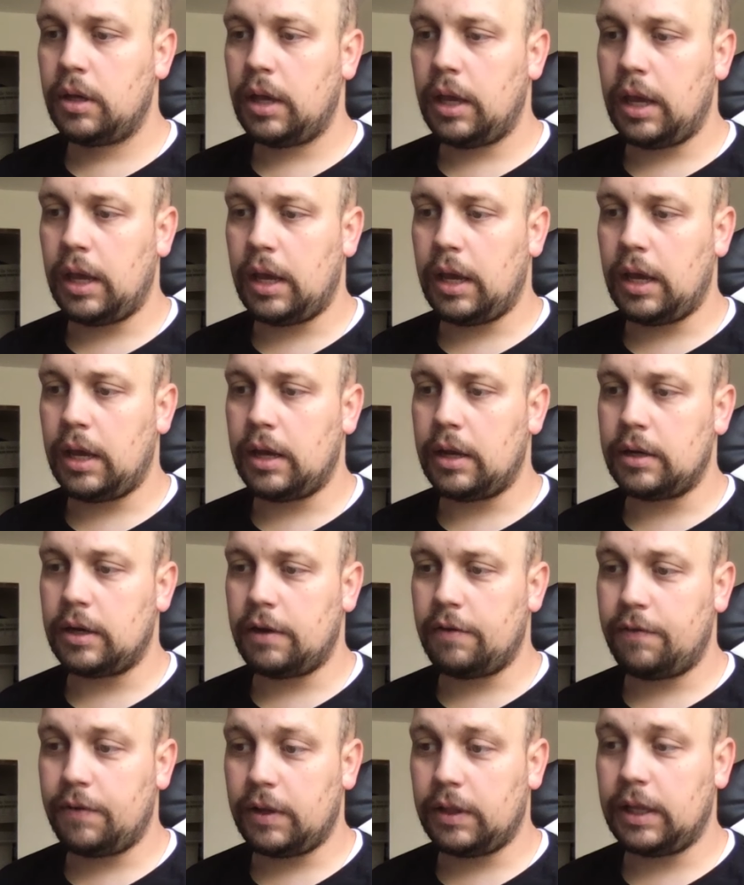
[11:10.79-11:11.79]
And I
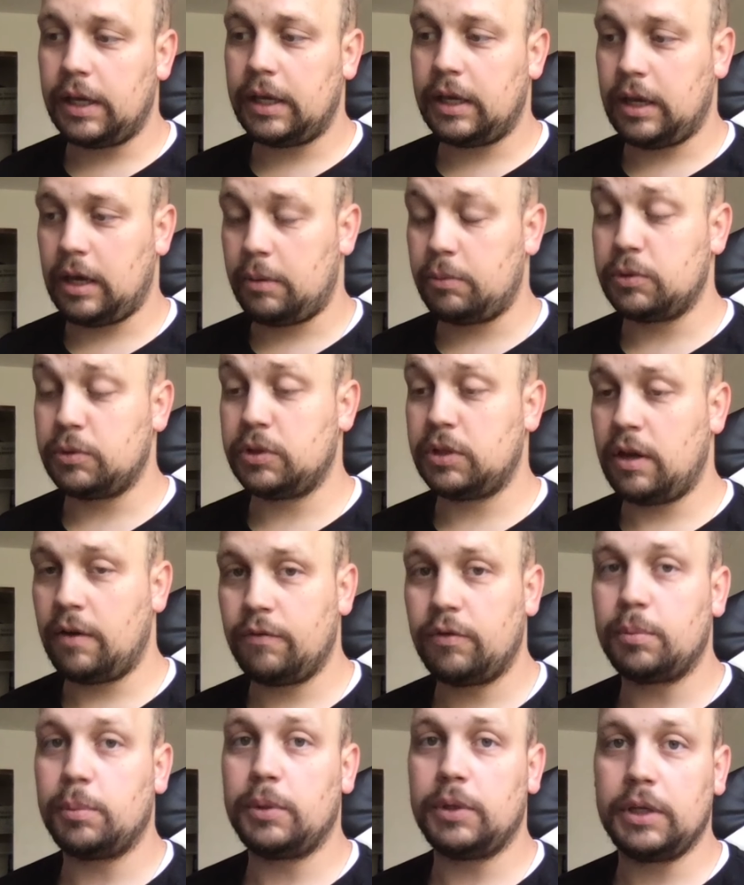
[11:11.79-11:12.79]
felt like I was
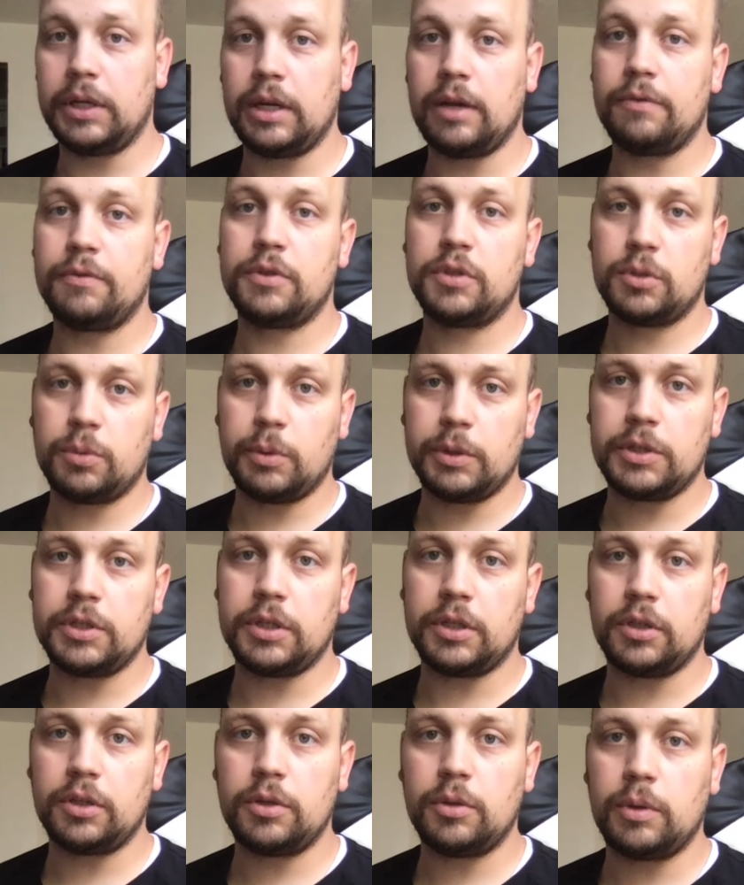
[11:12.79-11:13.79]
comfortable enough
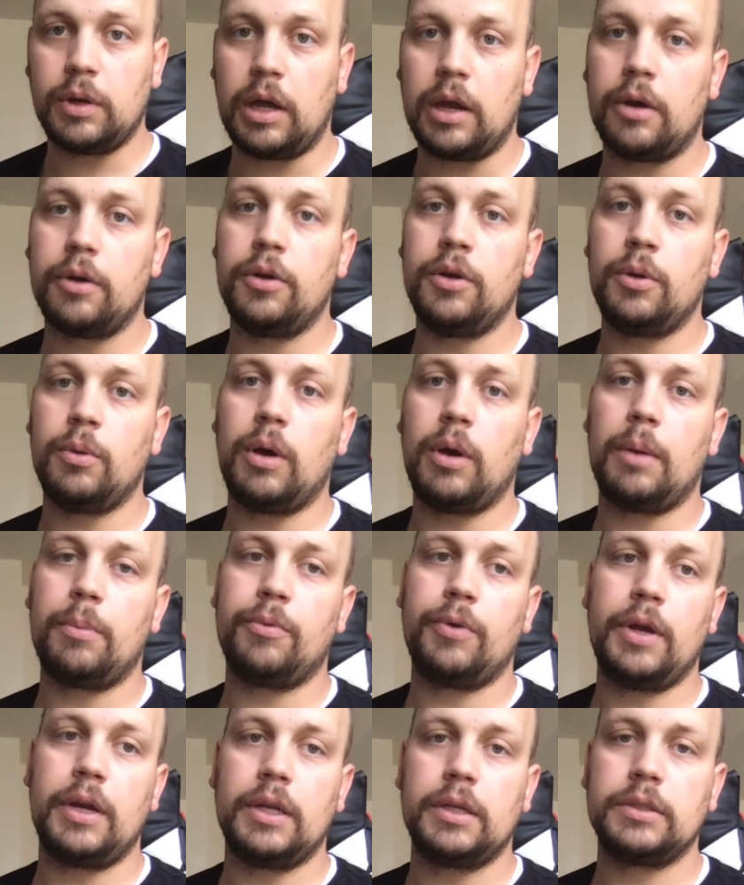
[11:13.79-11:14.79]
switching to new
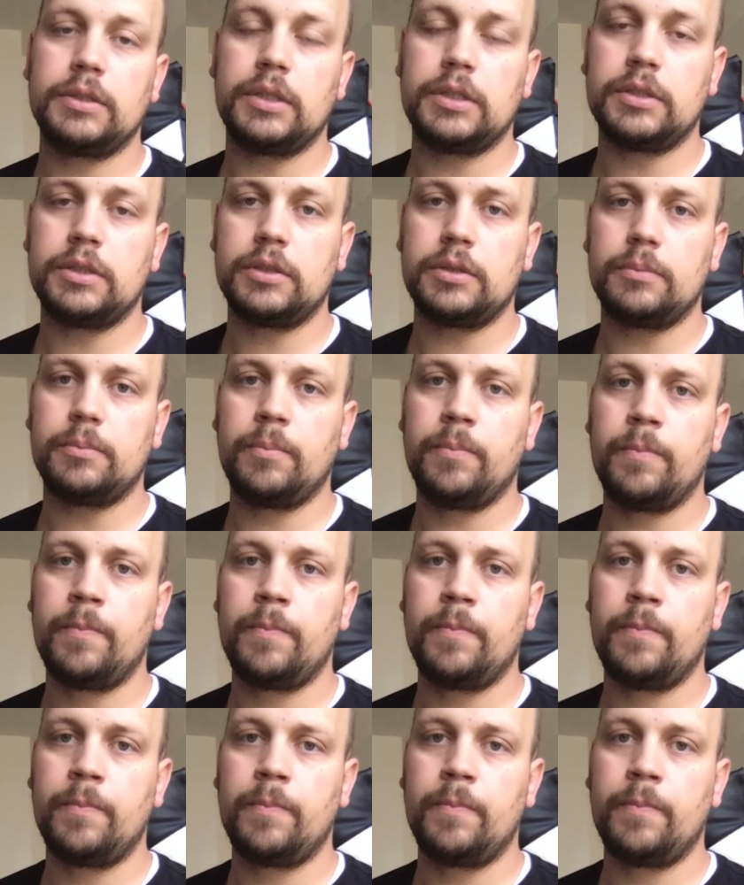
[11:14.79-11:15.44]
operating system.